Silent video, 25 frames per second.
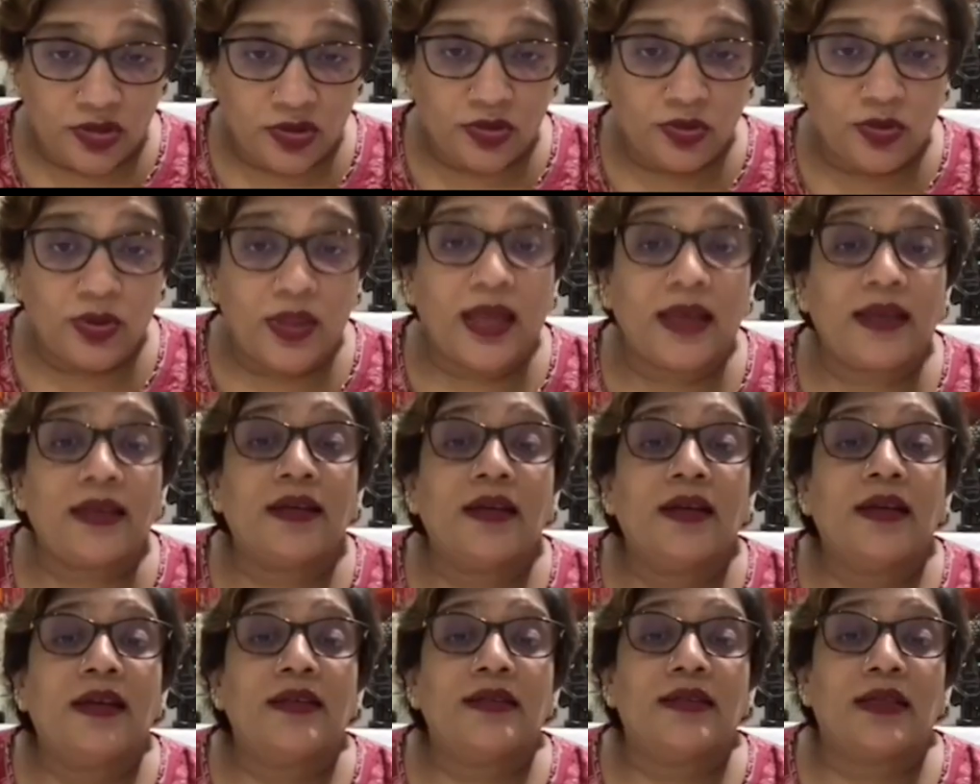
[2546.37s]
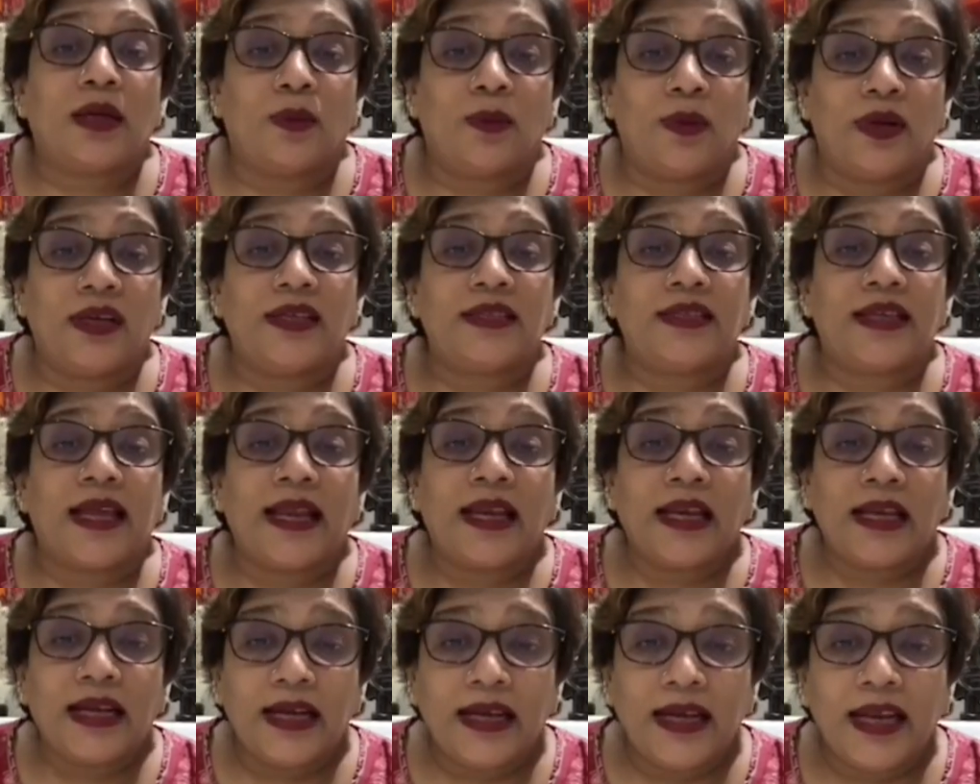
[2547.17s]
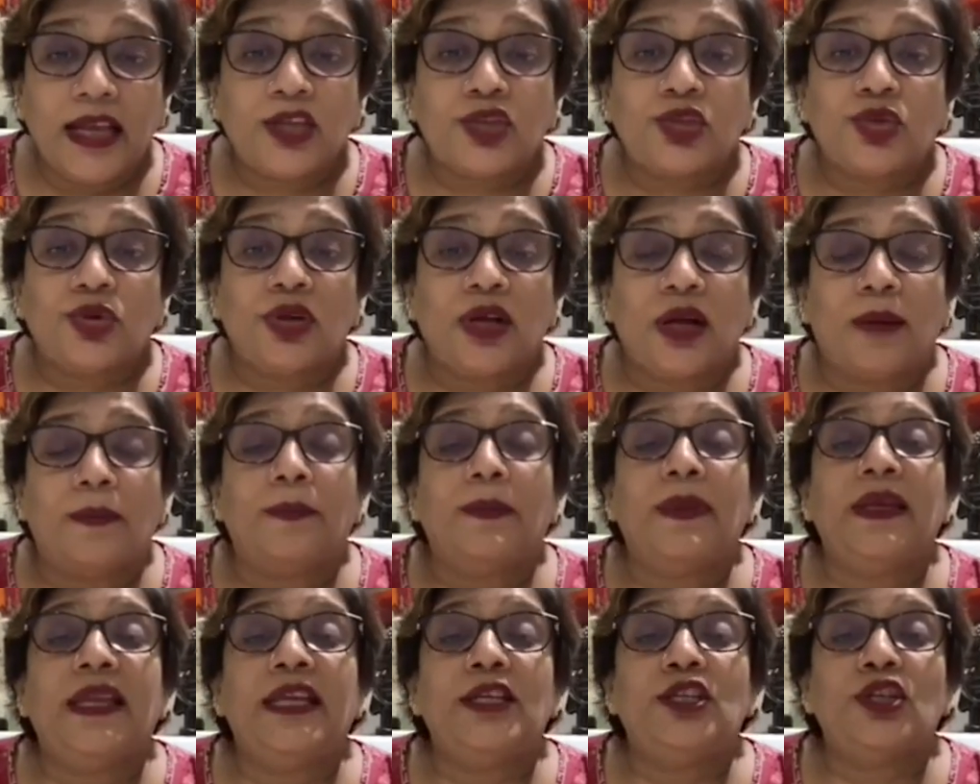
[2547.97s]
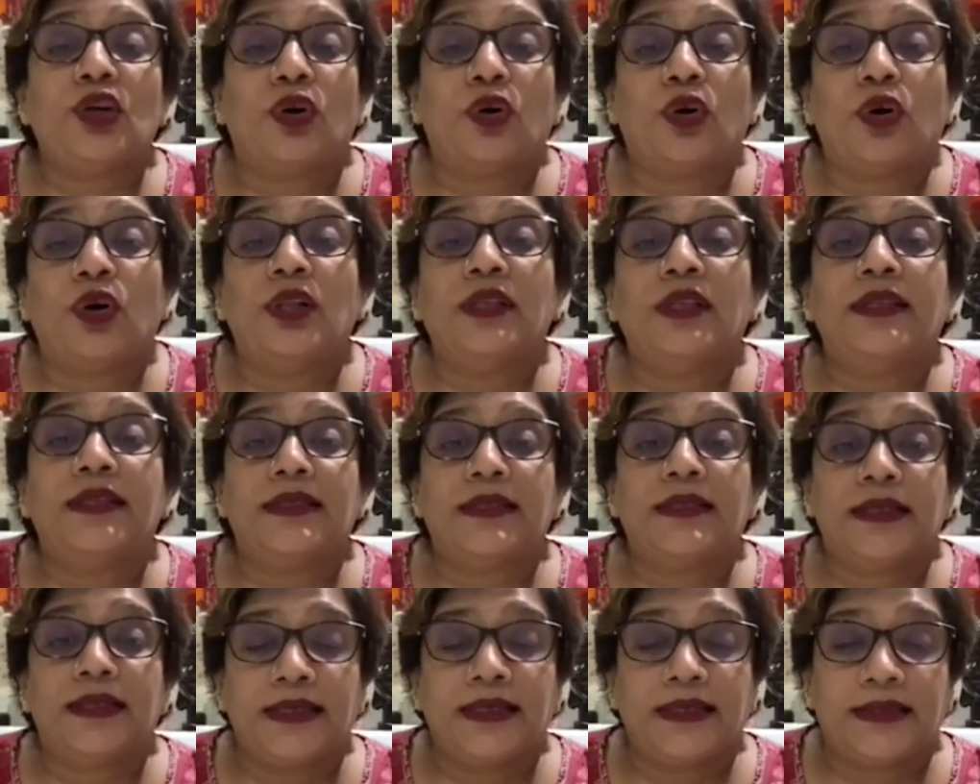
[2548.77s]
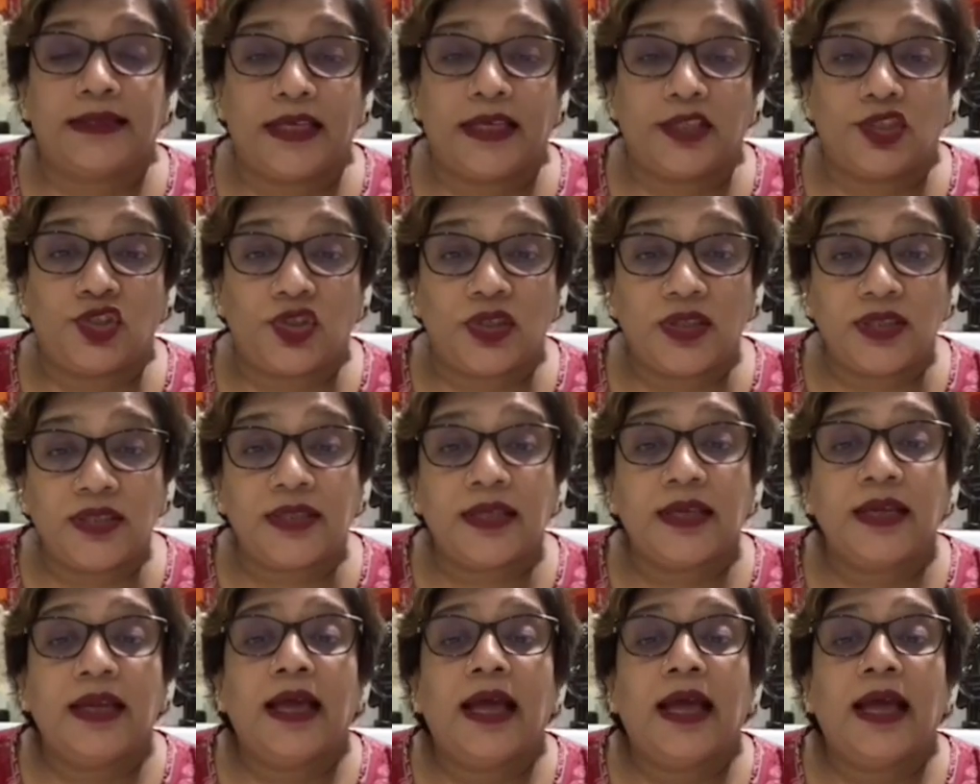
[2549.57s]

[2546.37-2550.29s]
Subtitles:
so that someone is encouraged to complete all the 6 sessions.